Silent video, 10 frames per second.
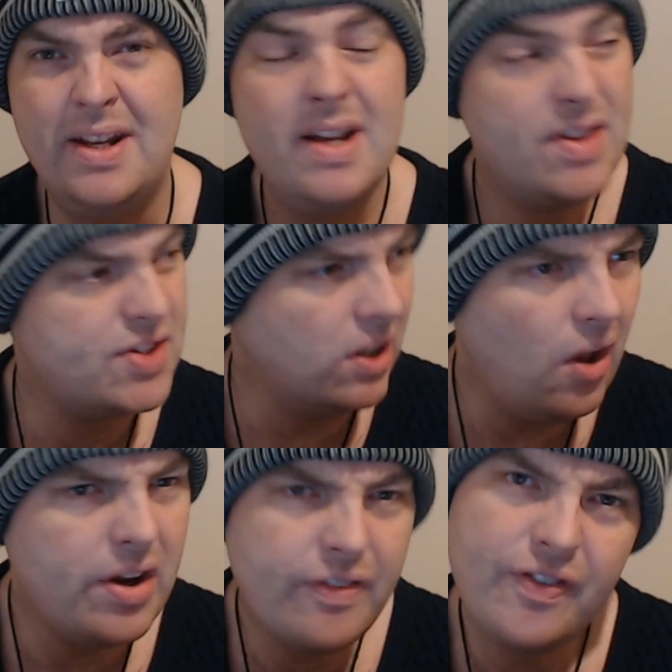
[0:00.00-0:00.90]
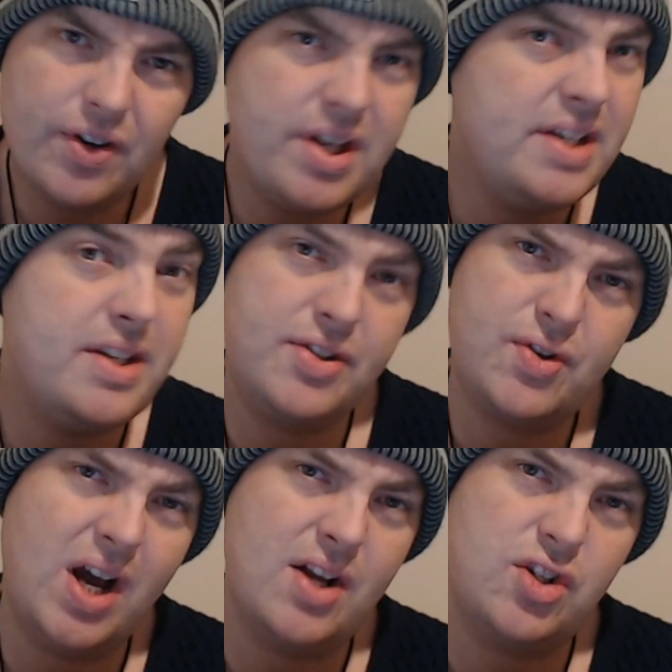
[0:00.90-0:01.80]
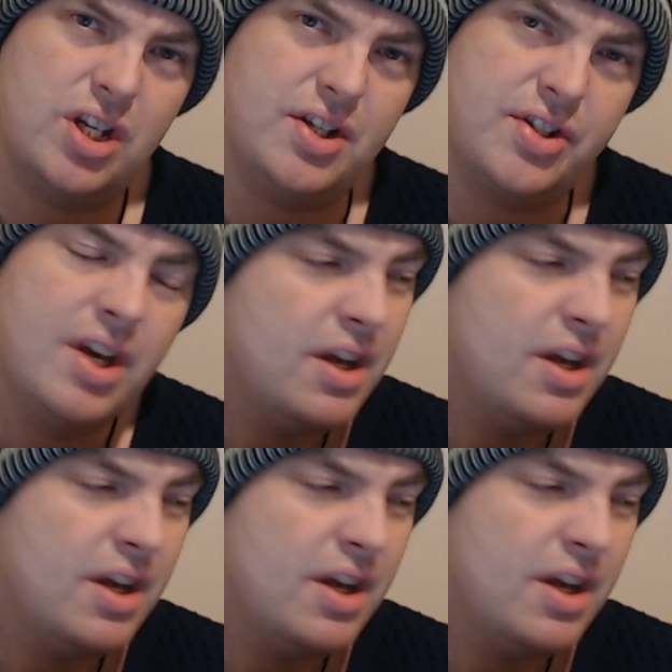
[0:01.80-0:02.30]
There's a lot of fucking distractions.